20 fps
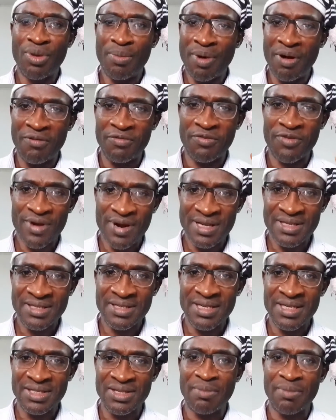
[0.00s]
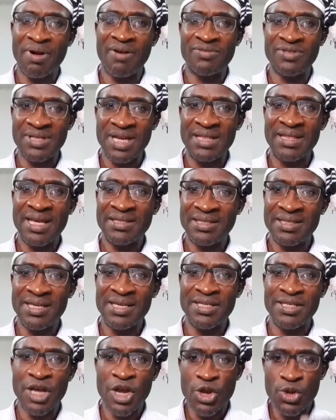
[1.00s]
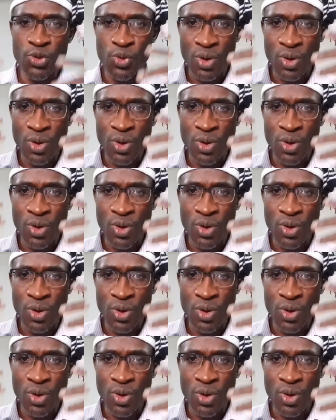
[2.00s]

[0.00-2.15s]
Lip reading: number of phrases, number of sentences